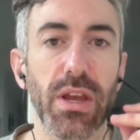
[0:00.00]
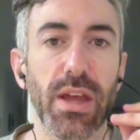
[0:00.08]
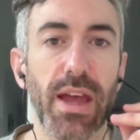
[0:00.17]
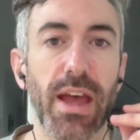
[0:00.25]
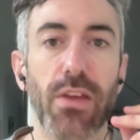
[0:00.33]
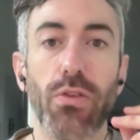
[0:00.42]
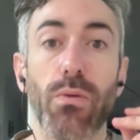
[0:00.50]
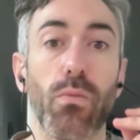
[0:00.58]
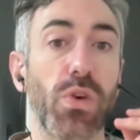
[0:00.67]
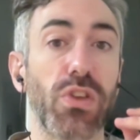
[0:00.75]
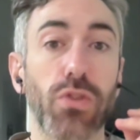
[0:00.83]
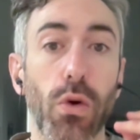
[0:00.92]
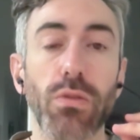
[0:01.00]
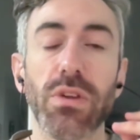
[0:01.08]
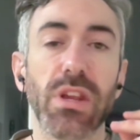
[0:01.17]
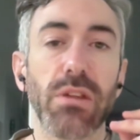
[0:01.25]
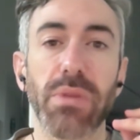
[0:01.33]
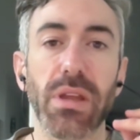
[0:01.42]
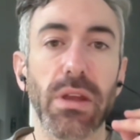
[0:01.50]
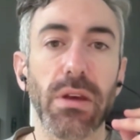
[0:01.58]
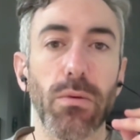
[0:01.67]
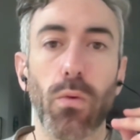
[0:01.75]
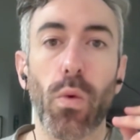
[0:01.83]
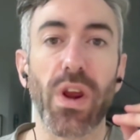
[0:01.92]
And we don't need to be
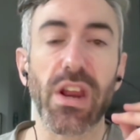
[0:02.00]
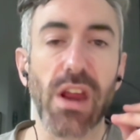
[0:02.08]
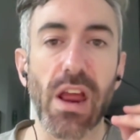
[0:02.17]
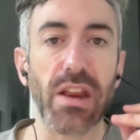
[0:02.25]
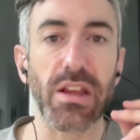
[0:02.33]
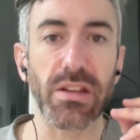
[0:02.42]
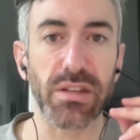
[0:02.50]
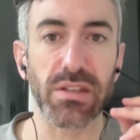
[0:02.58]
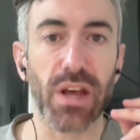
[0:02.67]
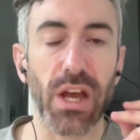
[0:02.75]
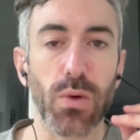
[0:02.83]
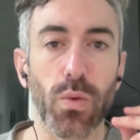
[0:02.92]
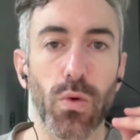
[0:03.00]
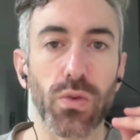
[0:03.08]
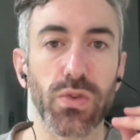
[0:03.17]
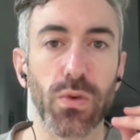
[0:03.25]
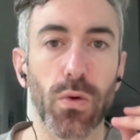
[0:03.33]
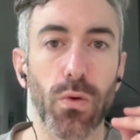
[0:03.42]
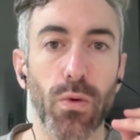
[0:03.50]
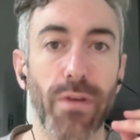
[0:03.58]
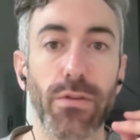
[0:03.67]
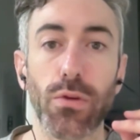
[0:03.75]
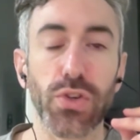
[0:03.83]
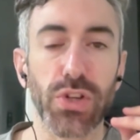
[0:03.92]
winning any design awards or
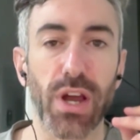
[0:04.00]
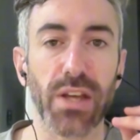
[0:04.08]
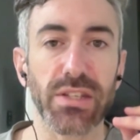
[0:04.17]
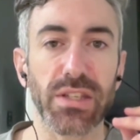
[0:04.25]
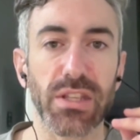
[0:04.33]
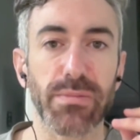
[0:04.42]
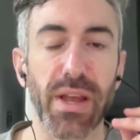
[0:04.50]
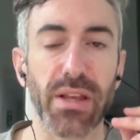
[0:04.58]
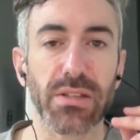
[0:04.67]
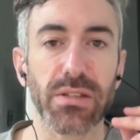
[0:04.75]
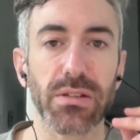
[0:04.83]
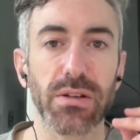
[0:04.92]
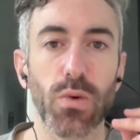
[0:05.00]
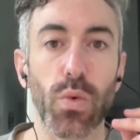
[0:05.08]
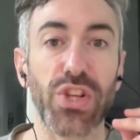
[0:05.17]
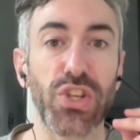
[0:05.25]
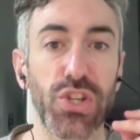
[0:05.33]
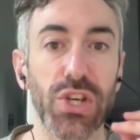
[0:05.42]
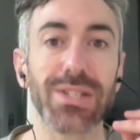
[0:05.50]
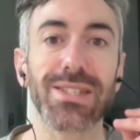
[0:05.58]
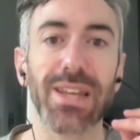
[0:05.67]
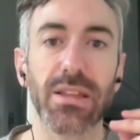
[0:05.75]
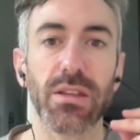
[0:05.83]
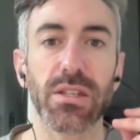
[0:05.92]
revolutionizing the space. We just
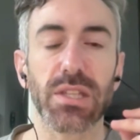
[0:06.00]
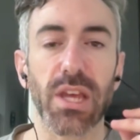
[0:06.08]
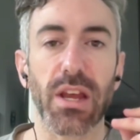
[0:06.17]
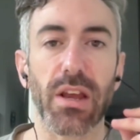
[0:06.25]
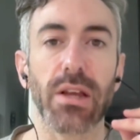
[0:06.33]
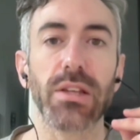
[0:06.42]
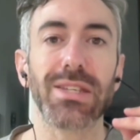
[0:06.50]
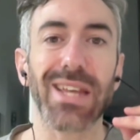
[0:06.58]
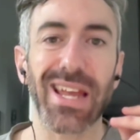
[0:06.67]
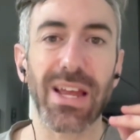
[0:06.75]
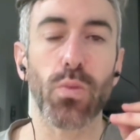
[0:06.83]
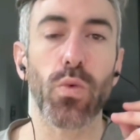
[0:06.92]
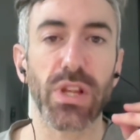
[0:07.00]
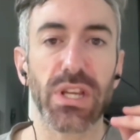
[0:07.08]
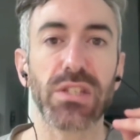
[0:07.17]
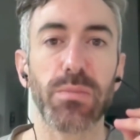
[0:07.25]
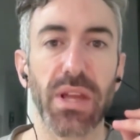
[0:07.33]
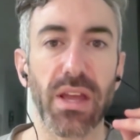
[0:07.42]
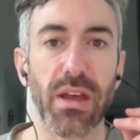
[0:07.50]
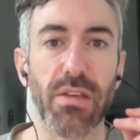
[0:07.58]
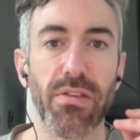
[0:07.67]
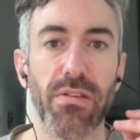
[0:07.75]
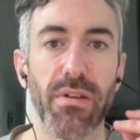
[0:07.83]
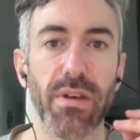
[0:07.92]
need this thing to hit what needs to be
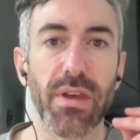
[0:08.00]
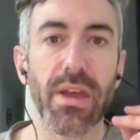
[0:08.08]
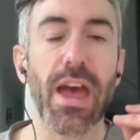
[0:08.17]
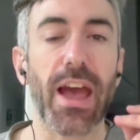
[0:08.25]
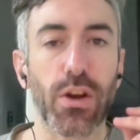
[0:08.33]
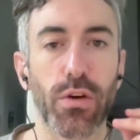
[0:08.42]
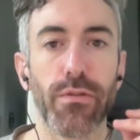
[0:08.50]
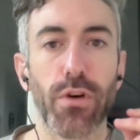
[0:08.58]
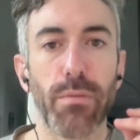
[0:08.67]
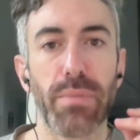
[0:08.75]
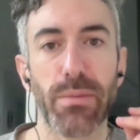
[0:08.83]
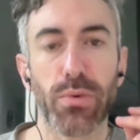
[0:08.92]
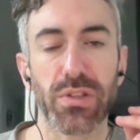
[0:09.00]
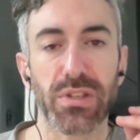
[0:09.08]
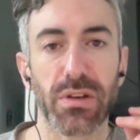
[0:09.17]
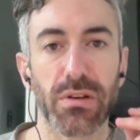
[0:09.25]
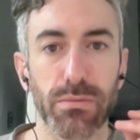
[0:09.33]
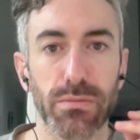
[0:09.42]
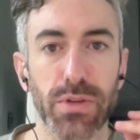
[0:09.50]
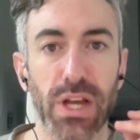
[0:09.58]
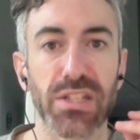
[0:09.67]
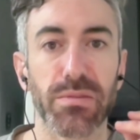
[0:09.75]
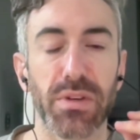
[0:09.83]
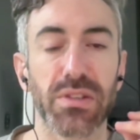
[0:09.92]
hit and convert people into
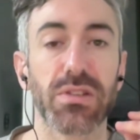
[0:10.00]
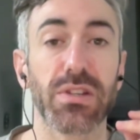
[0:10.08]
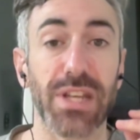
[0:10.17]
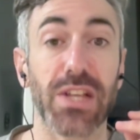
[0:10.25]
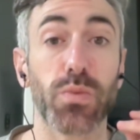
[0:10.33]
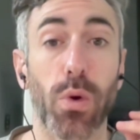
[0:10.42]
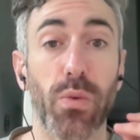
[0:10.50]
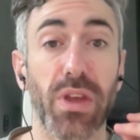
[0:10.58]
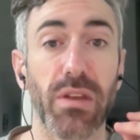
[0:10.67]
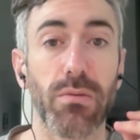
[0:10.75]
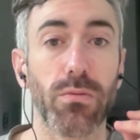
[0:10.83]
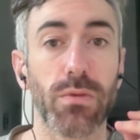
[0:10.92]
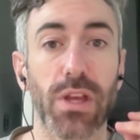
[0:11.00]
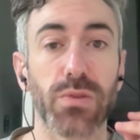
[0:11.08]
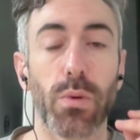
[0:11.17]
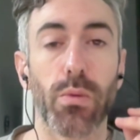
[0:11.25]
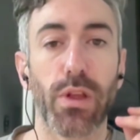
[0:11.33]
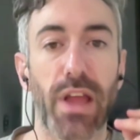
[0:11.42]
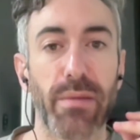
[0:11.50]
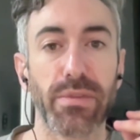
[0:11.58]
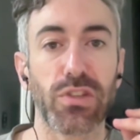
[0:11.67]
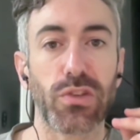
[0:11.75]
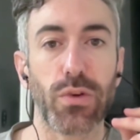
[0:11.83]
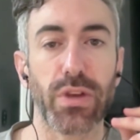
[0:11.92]
customers, because that's what we're aiming
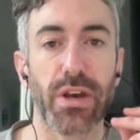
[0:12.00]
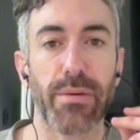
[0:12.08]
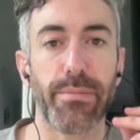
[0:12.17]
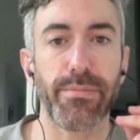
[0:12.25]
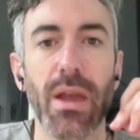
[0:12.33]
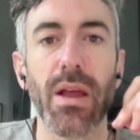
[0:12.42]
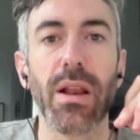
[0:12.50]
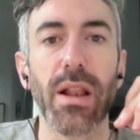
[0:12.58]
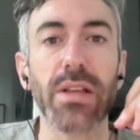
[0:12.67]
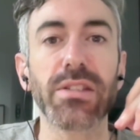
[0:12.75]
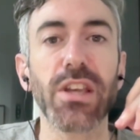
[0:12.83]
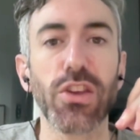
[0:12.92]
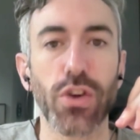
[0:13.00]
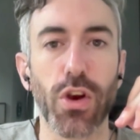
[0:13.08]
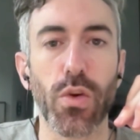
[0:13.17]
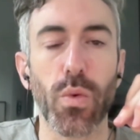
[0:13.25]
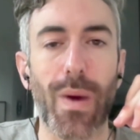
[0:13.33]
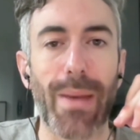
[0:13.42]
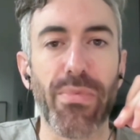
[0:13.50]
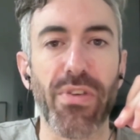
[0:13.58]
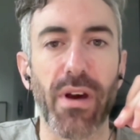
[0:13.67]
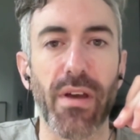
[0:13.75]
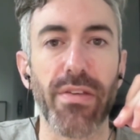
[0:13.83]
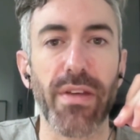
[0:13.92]
to do here. Let's say you go to a
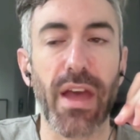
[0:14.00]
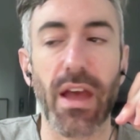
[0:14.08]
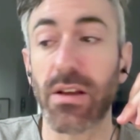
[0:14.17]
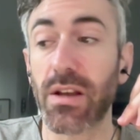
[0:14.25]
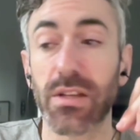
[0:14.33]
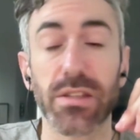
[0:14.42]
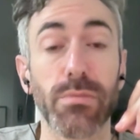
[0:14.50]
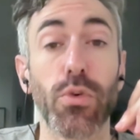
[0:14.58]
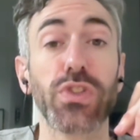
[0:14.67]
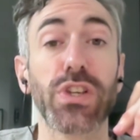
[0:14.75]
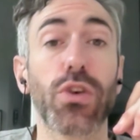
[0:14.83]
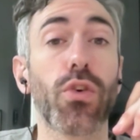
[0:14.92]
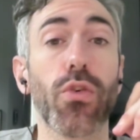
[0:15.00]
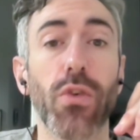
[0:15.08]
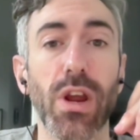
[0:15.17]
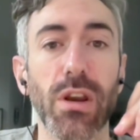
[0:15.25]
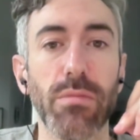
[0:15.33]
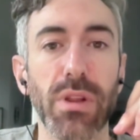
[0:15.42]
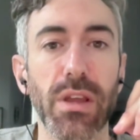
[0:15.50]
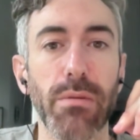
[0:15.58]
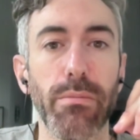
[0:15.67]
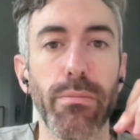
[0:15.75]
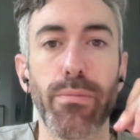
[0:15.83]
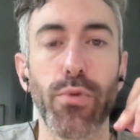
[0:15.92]
website and it's the most incredibly
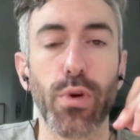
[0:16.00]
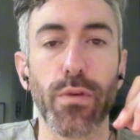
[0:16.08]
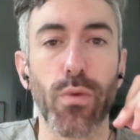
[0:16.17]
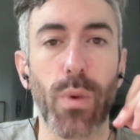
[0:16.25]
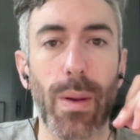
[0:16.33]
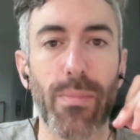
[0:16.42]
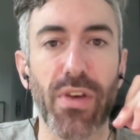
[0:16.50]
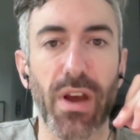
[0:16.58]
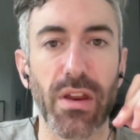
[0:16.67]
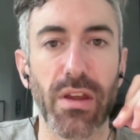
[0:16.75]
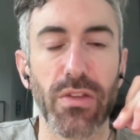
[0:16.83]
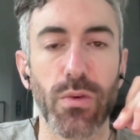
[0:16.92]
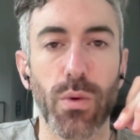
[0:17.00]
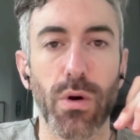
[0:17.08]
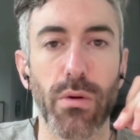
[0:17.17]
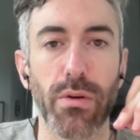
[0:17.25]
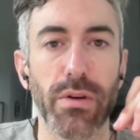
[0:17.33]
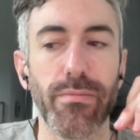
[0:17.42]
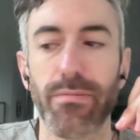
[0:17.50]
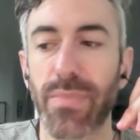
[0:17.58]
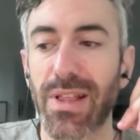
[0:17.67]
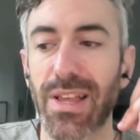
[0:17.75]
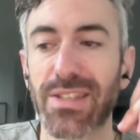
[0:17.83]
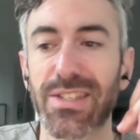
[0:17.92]
beautiful website in the world.
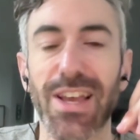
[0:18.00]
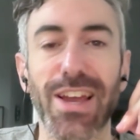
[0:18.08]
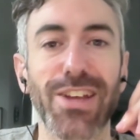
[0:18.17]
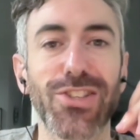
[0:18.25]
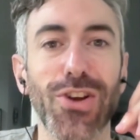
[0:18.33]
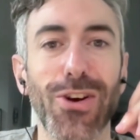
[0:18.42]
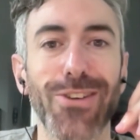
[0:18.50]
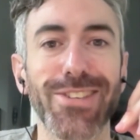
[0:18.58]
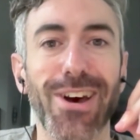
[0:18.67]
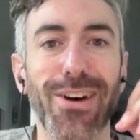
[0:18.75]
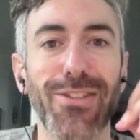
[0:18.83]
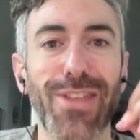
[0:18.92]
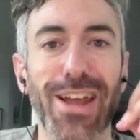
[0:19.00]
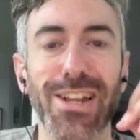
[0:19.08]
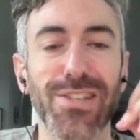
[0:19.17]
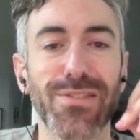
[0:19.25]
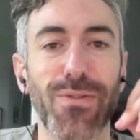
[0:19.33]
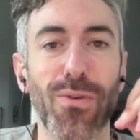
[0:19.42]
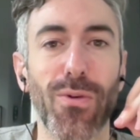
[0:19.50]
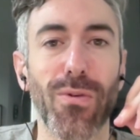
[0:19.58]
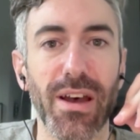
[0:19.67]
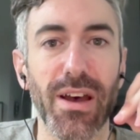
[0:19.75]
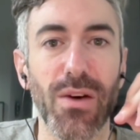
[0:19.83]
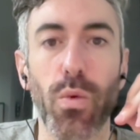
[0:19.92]
But let's say it turns out that it's for
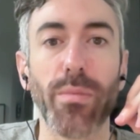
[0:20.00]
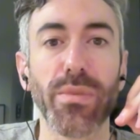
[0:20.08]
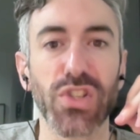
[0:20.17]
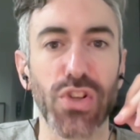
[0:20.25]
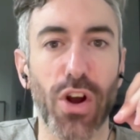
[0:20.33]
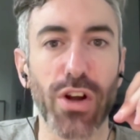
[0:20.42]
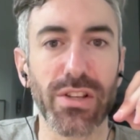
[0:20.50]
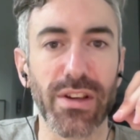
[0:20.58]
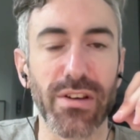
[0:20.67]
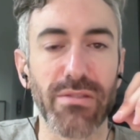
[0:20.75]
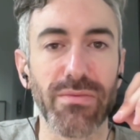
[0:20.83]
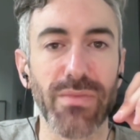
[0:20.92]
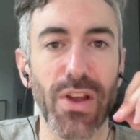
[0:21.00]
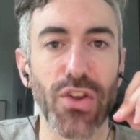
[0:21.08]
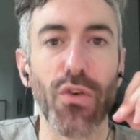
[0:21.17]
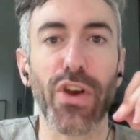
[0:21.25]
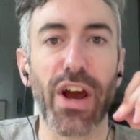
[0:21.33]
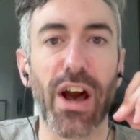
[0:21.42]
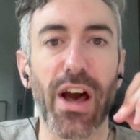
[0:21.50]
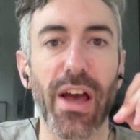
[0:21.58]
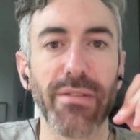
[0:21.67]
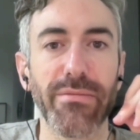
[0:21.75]
a woman's doctor and you're a guy.